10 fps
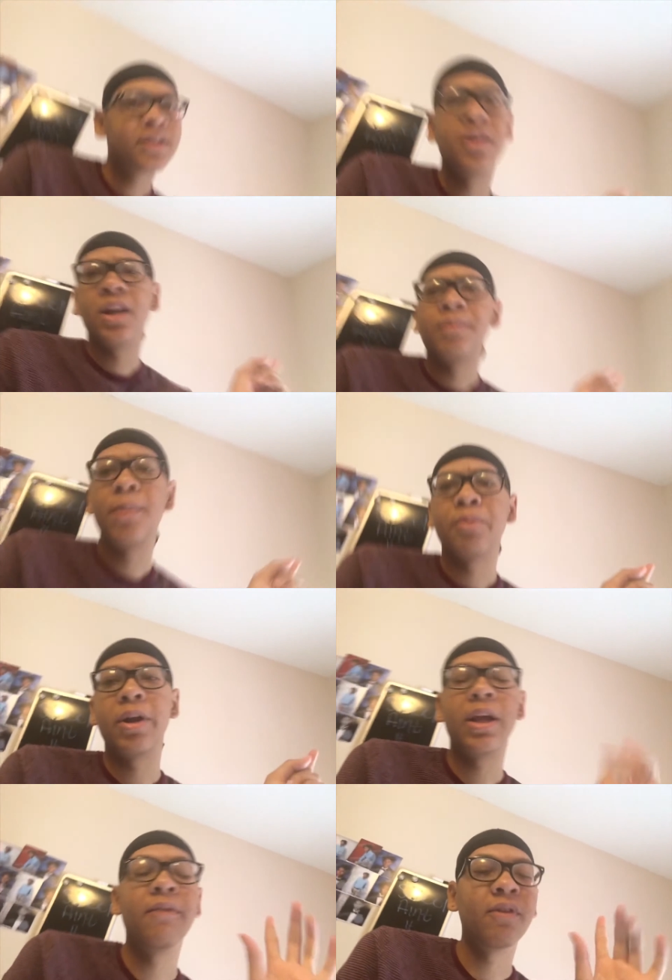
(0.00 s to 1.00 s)
is going to be
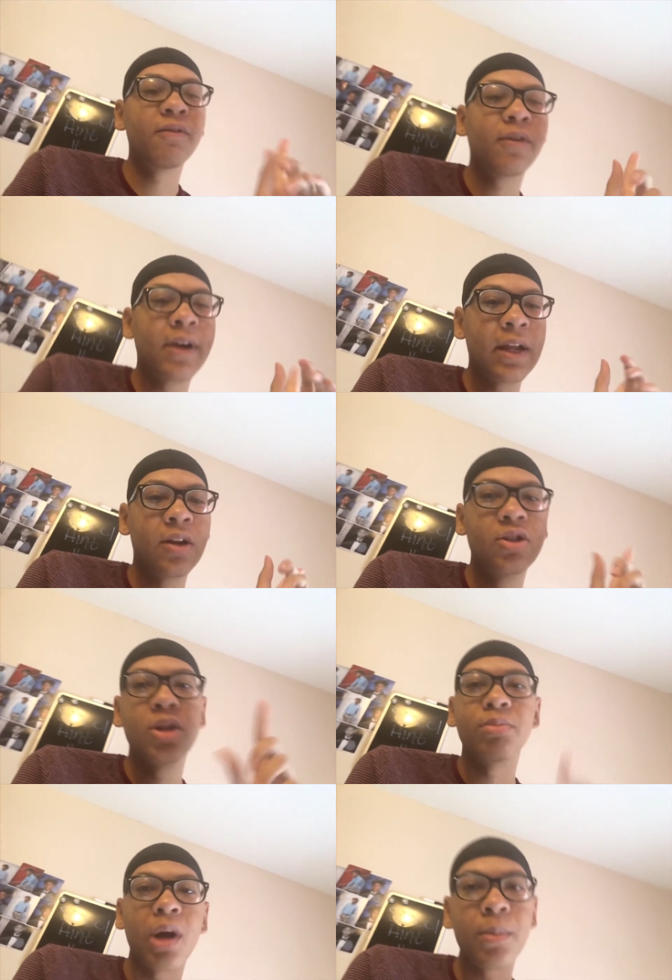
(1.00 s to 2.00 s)
pretty eventful. I got to go to
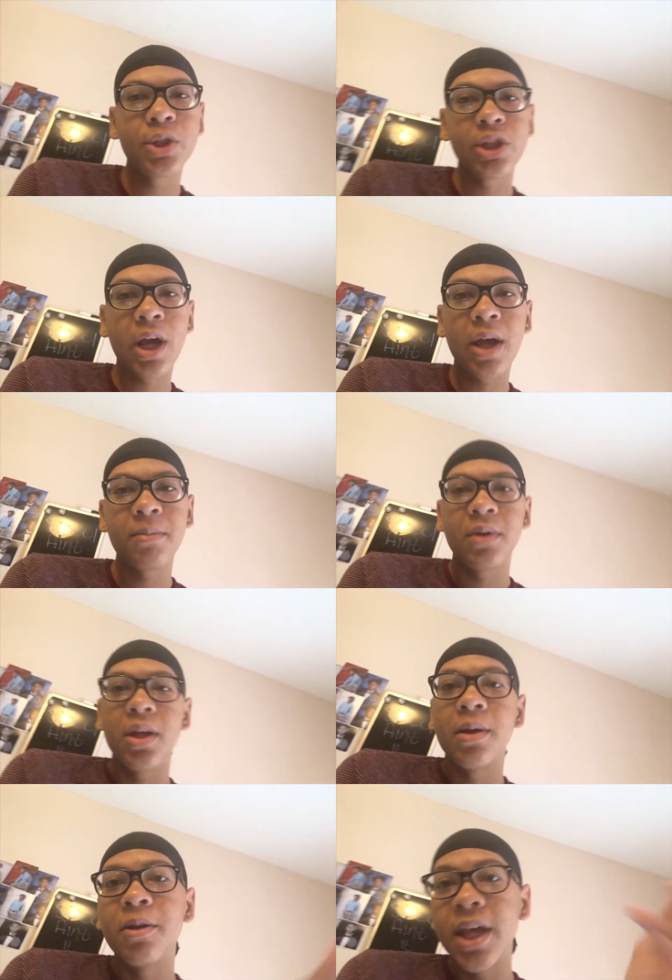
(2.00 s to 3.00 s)
the barbershop.
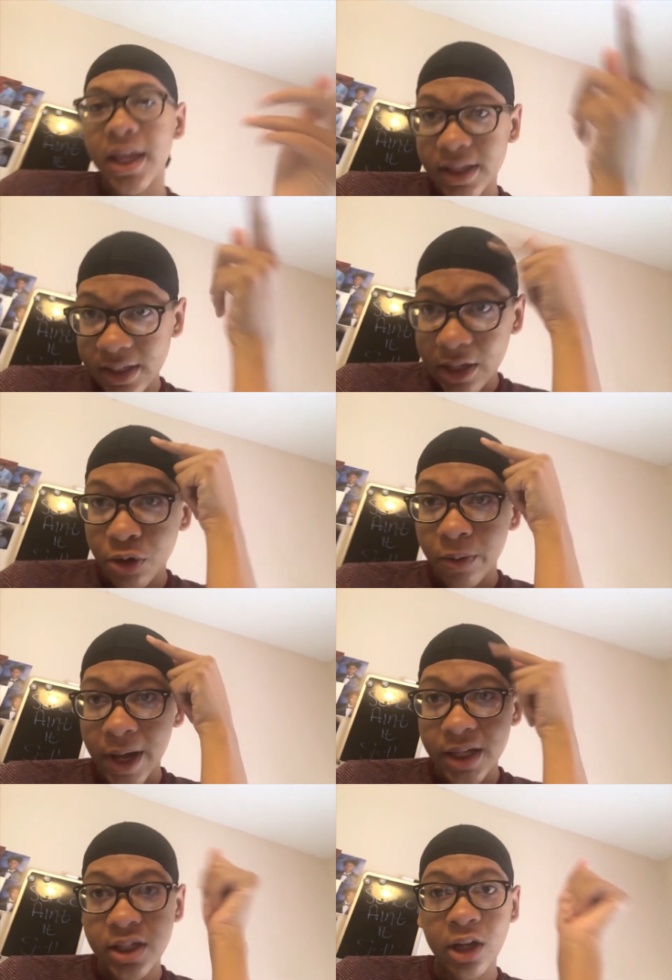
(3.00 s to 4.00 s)
Hence the
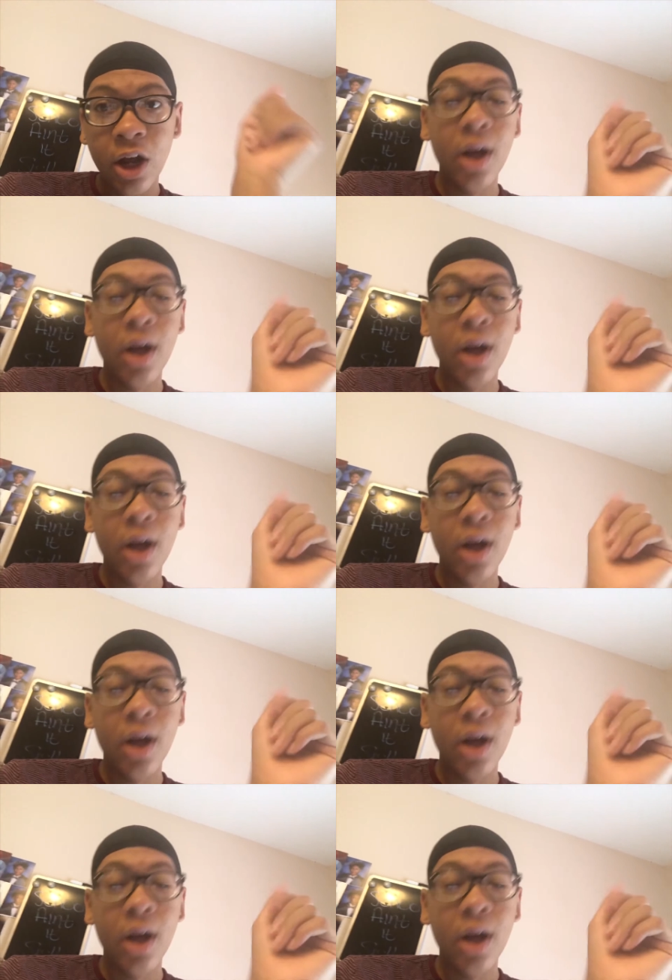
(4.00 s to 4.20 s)
durag still